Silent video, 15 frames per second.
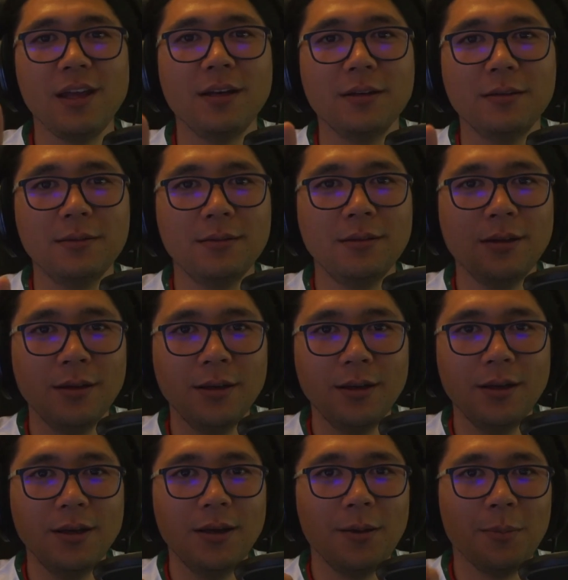Then
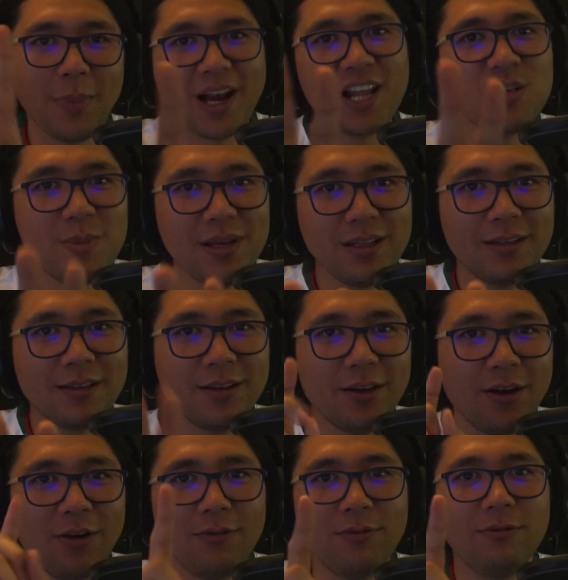management
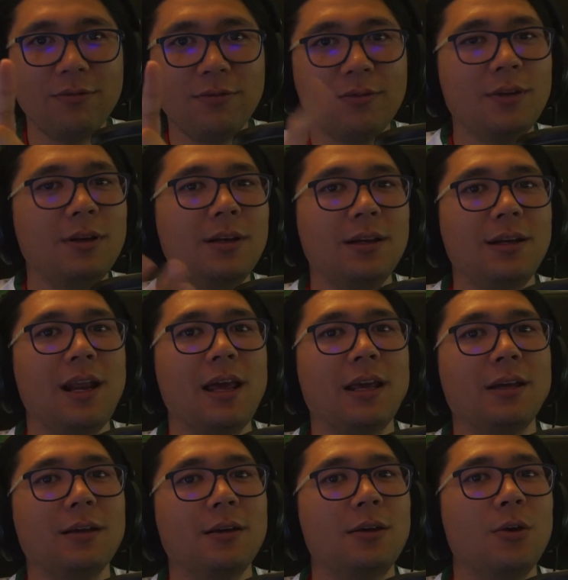of
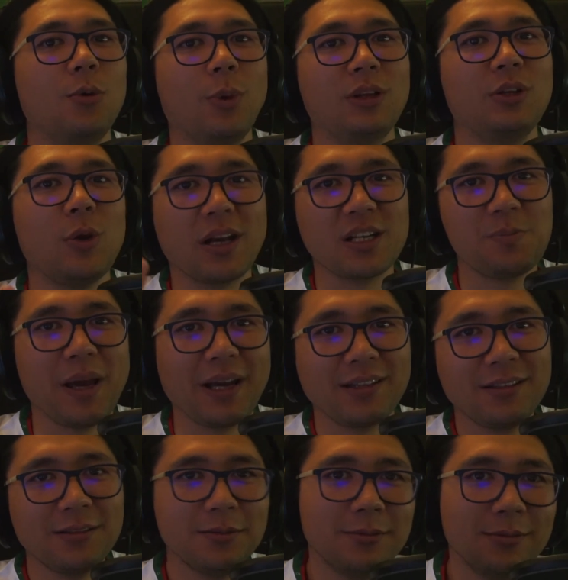like what you
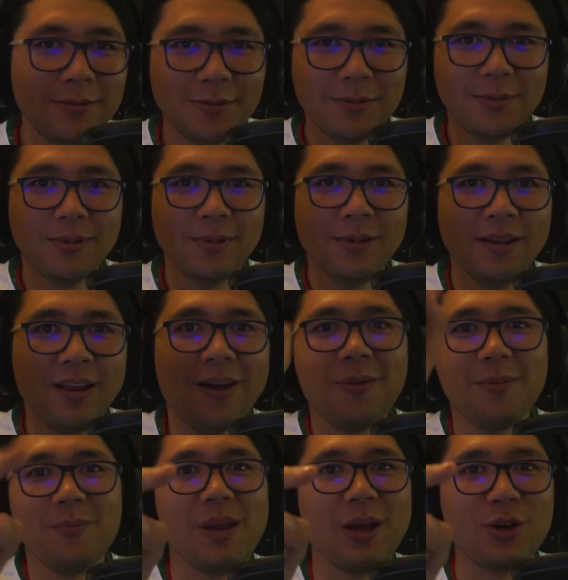expect,
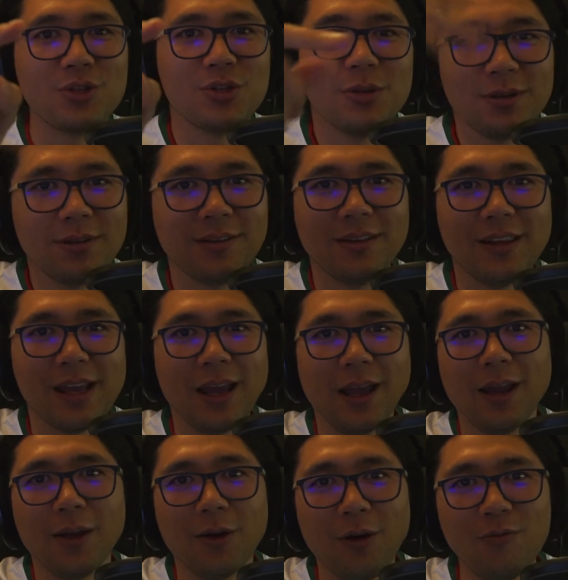because
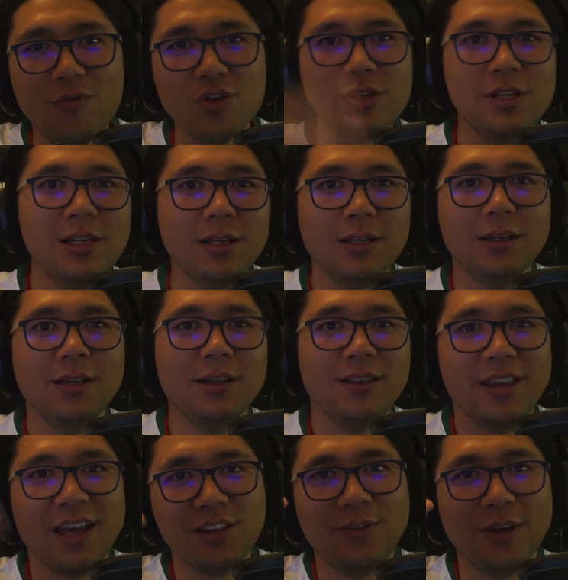obviously
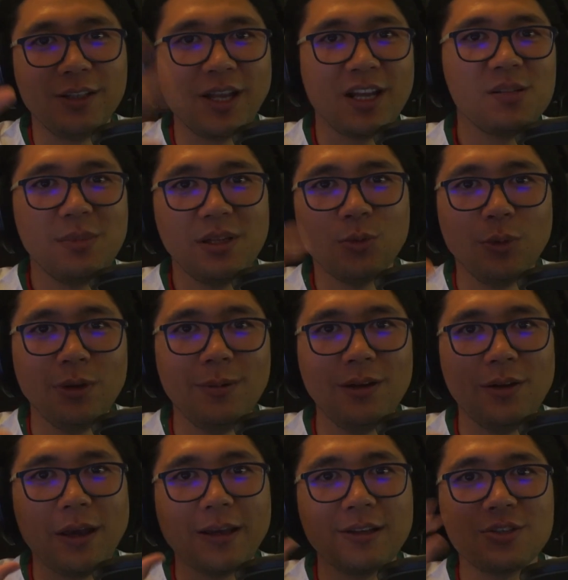the advertisement will
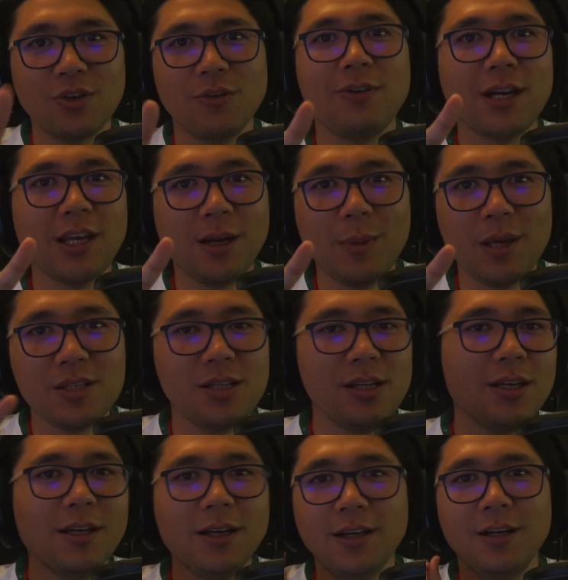be like so fucking
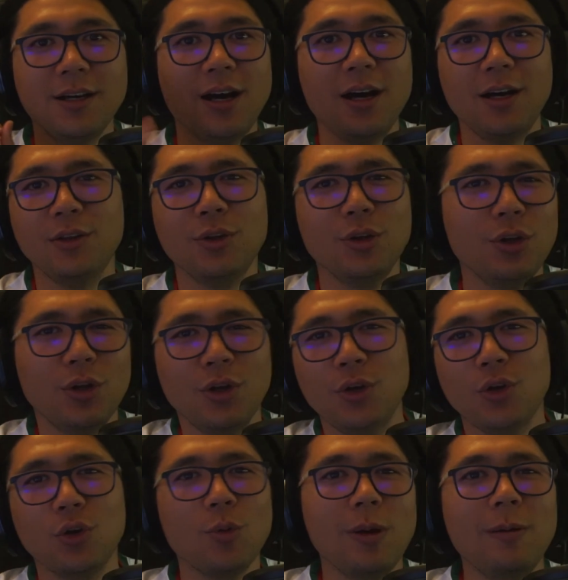amazing, and
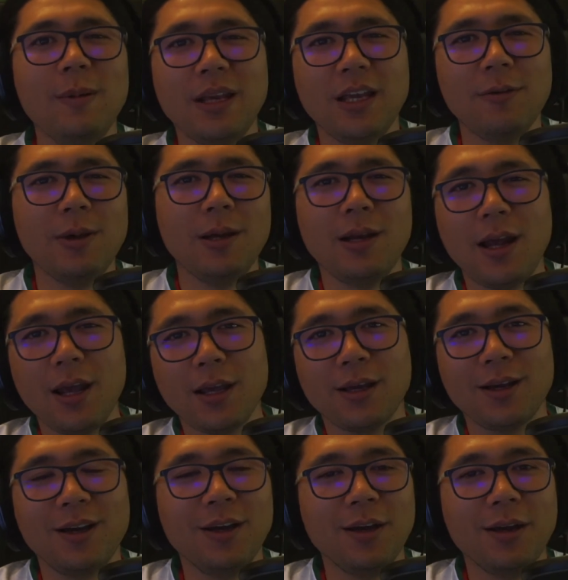you will be given
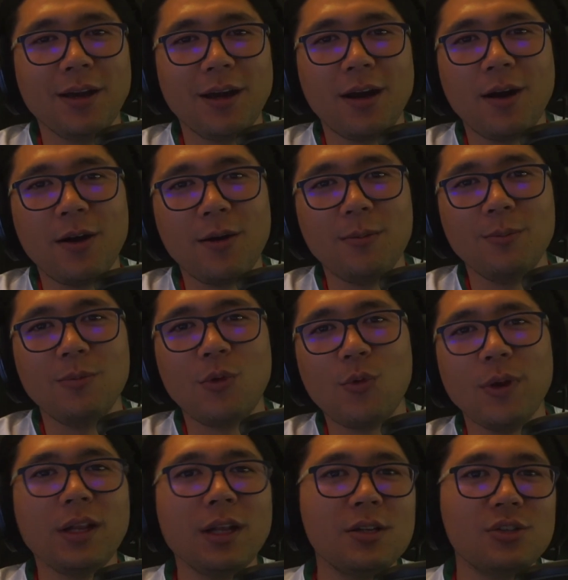like a
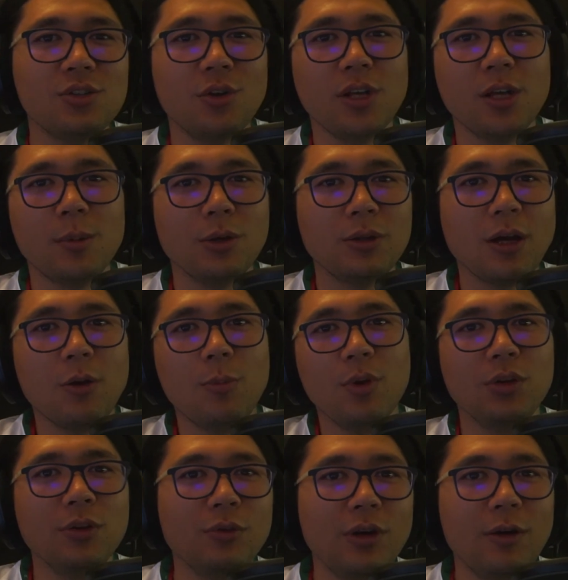written story about how
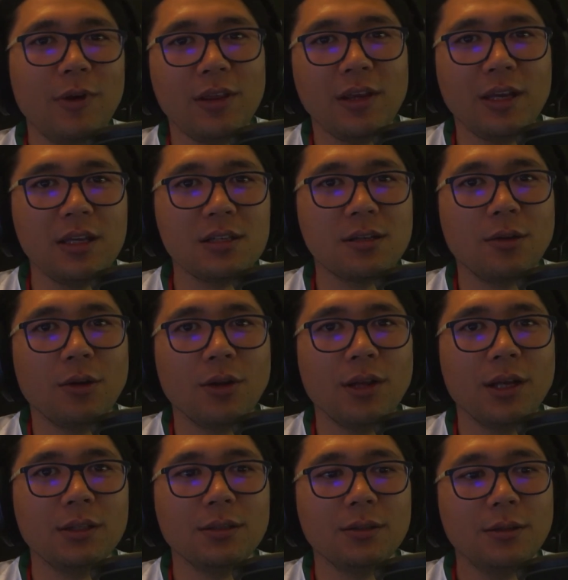beautiful everything is and
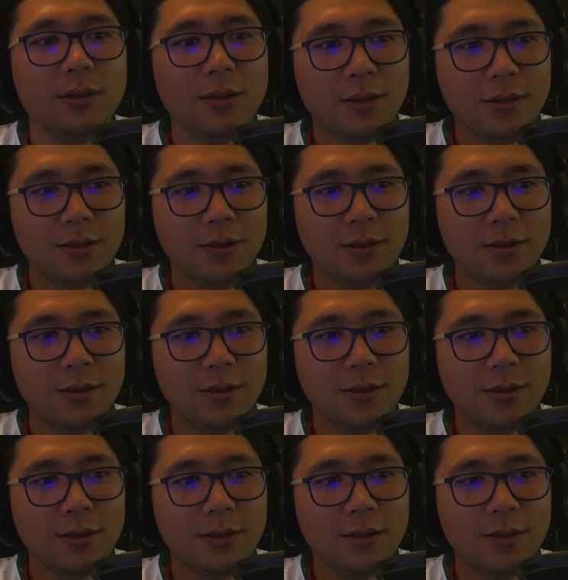all that.